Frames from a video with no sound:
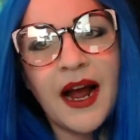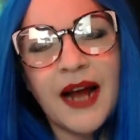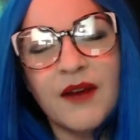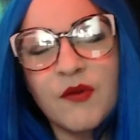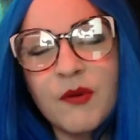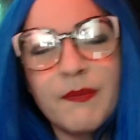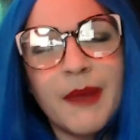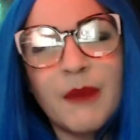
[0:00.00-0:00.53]
I
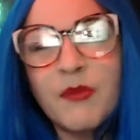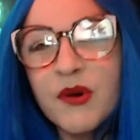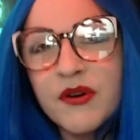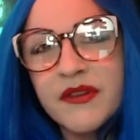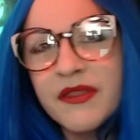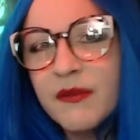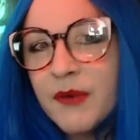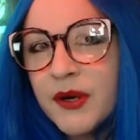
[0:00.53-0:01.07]

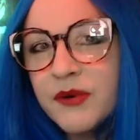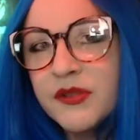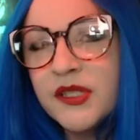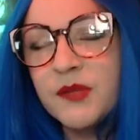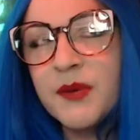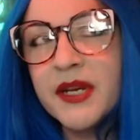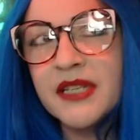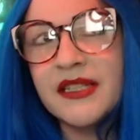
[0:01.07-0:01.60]
remembered the
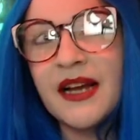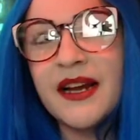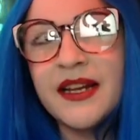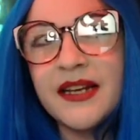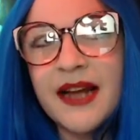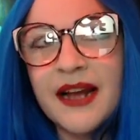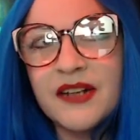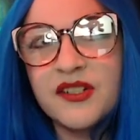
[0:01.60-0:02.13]
most because I
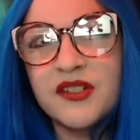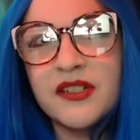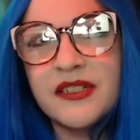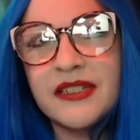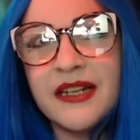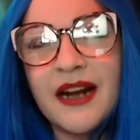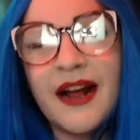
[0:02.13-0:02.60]
had actually seen,